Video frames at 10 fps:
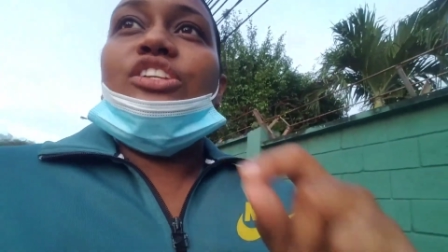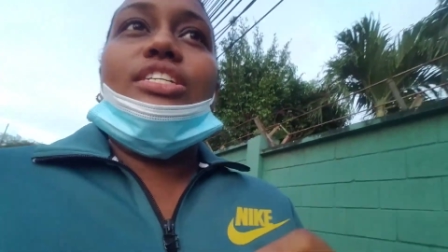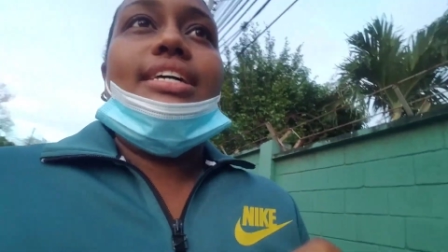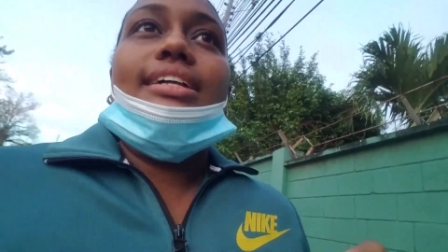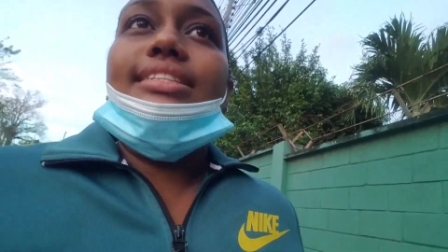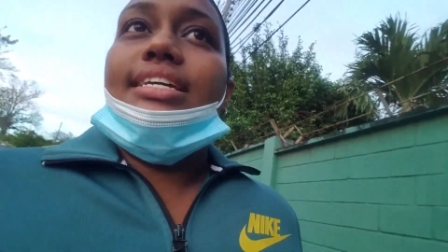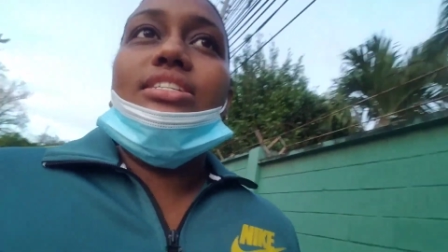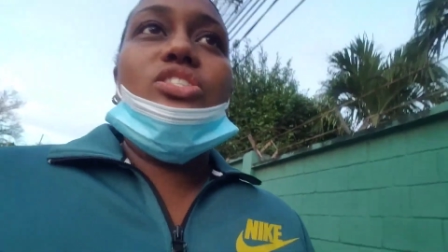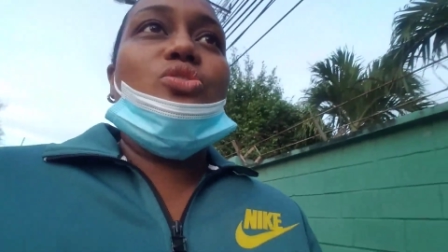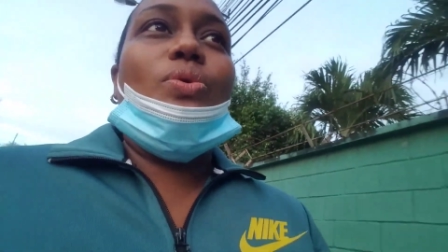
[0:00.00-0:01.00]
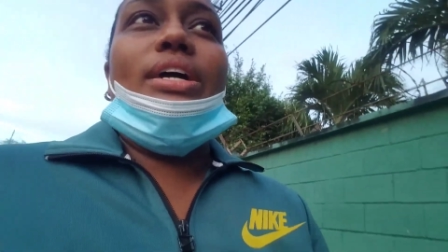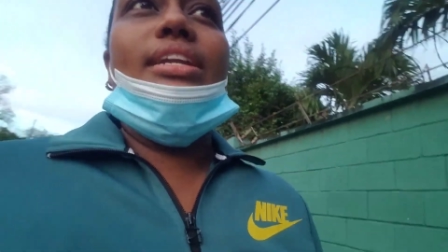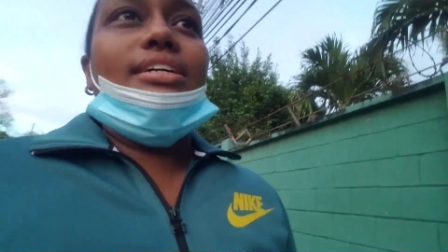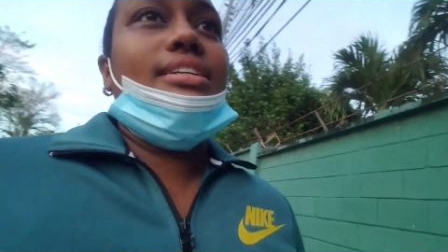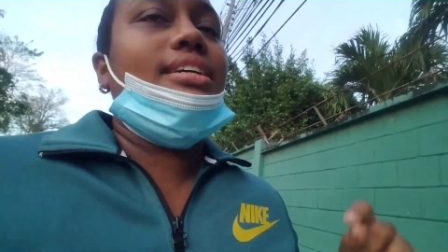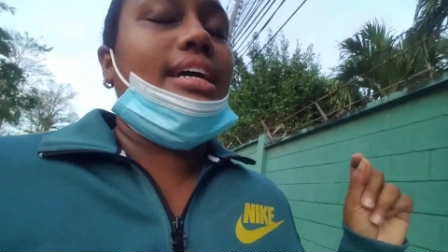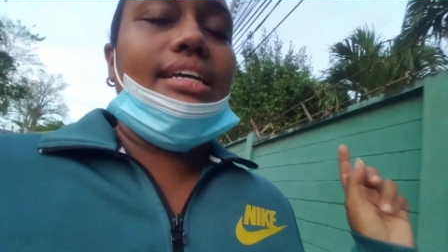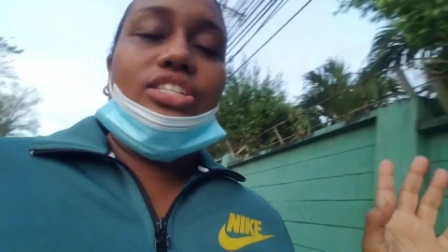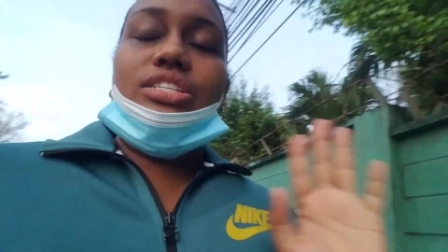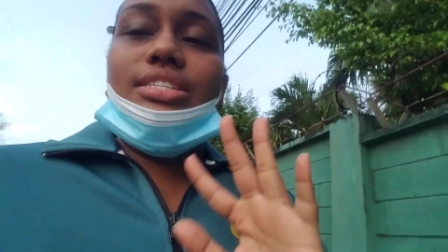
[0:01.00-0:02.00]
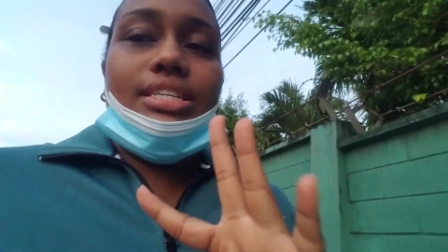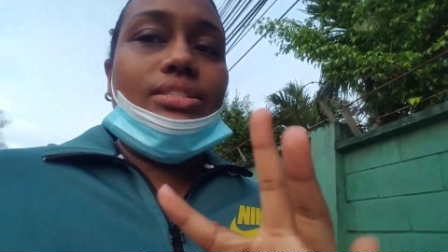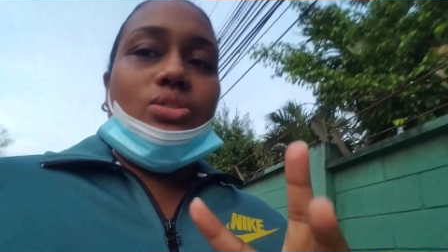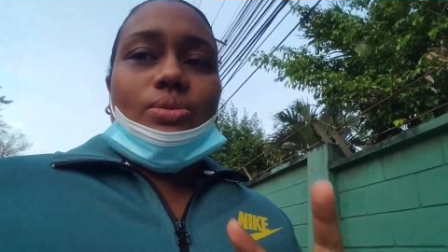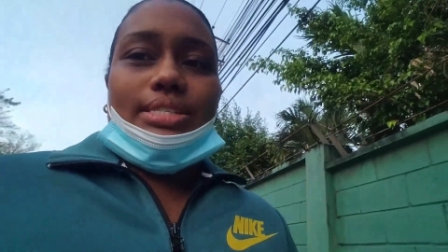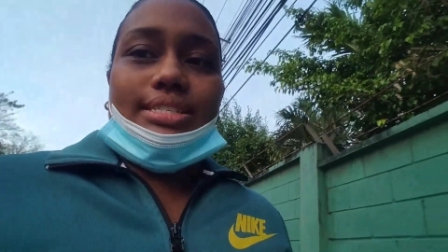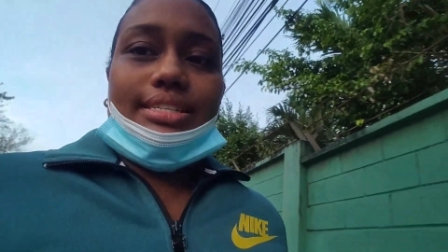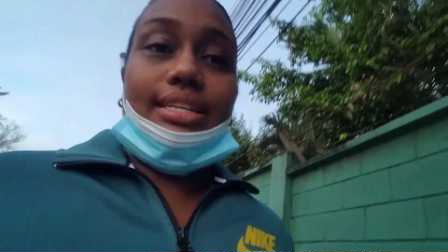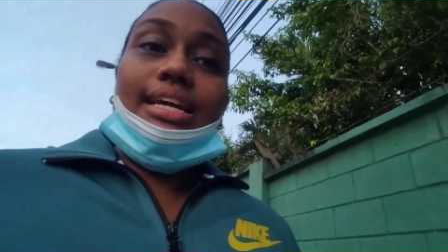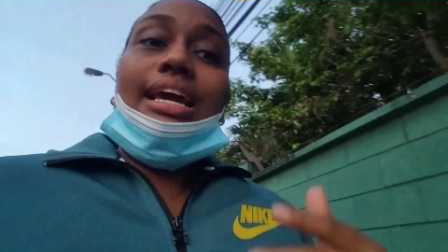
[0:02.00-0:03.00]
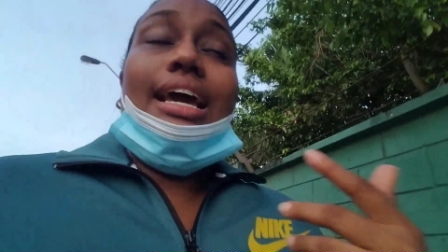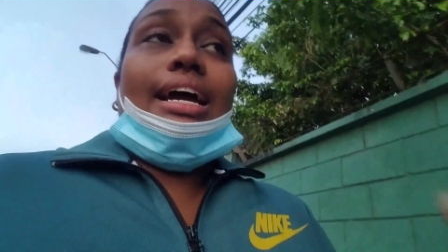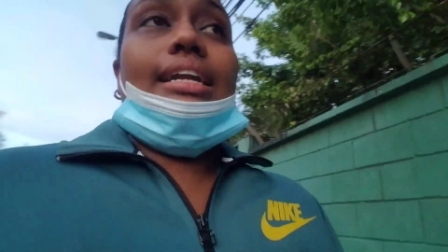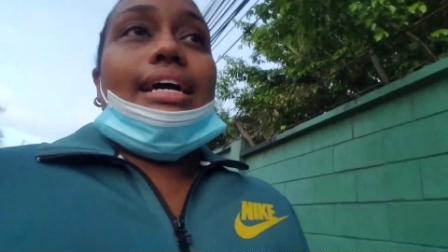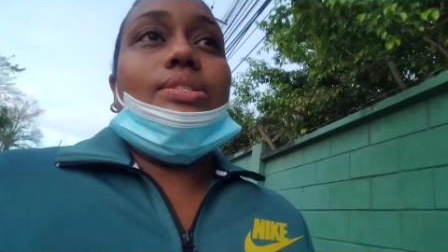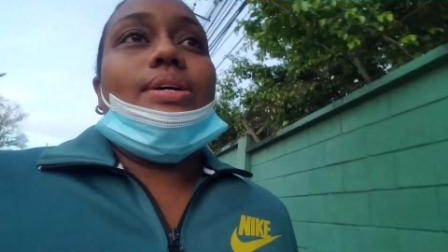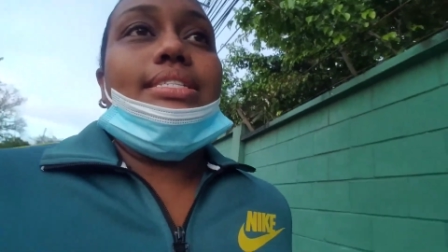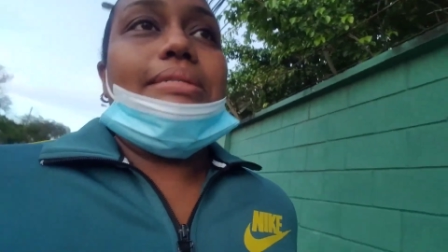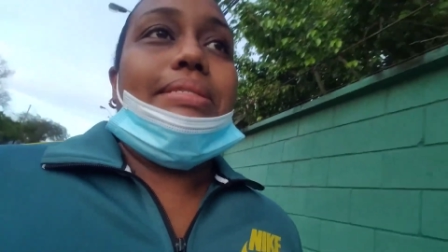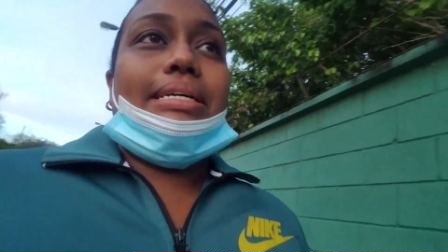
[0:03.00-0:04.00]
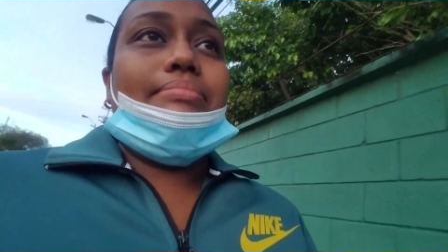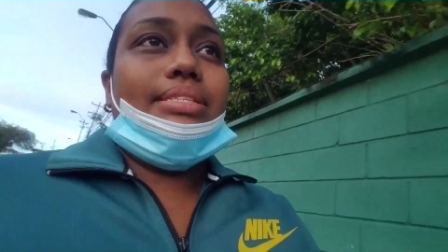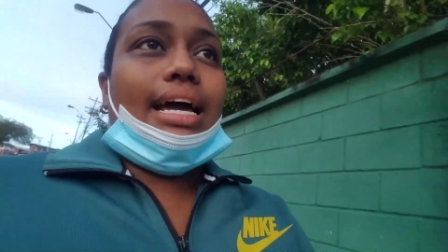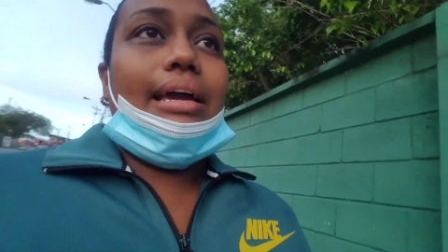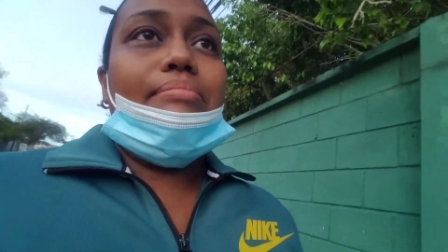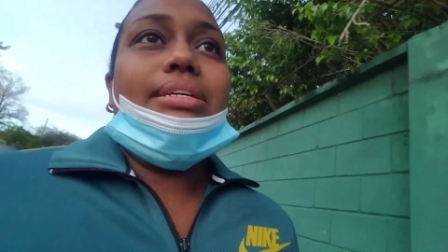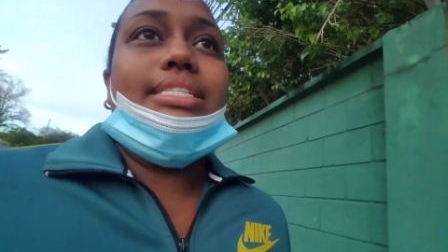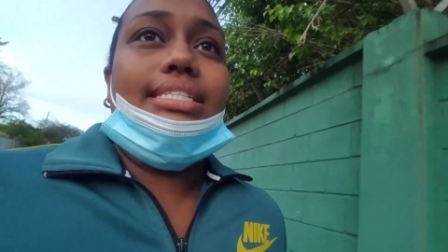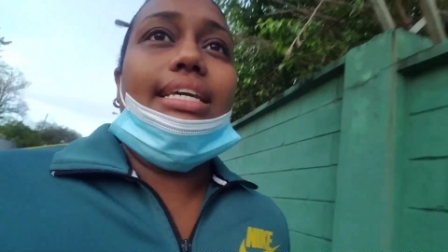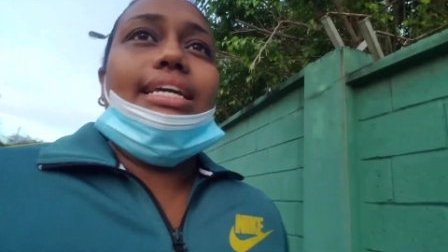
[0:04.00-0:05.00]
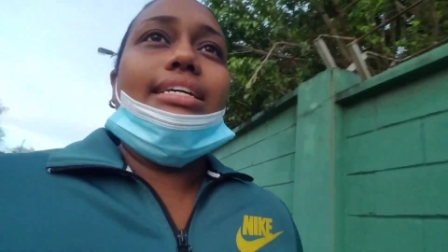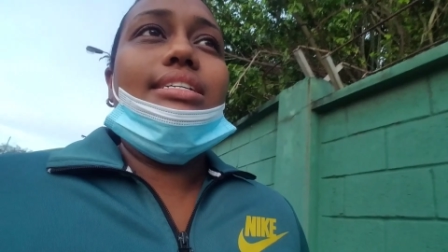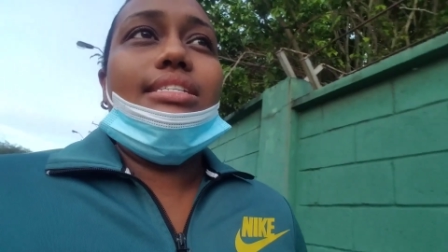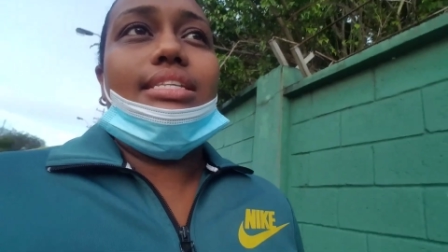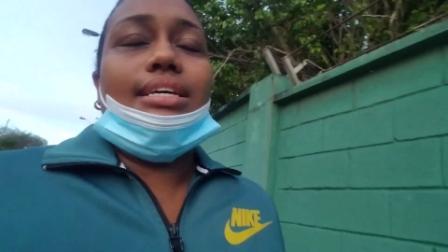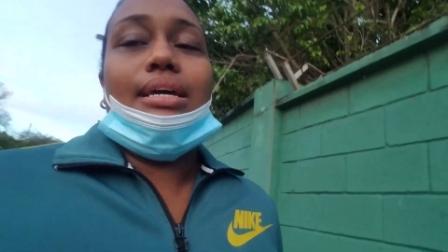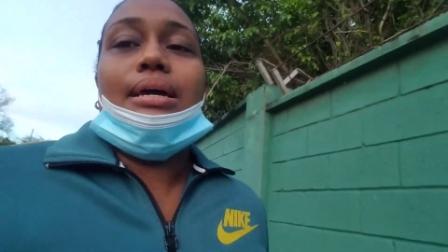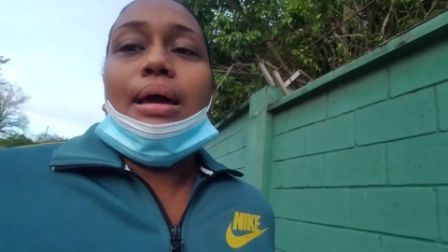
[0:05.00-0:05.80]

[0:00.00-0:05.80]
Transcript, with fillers: Just had things doing and I just couldn't squeeze it in. And that's why sometimes I miss days.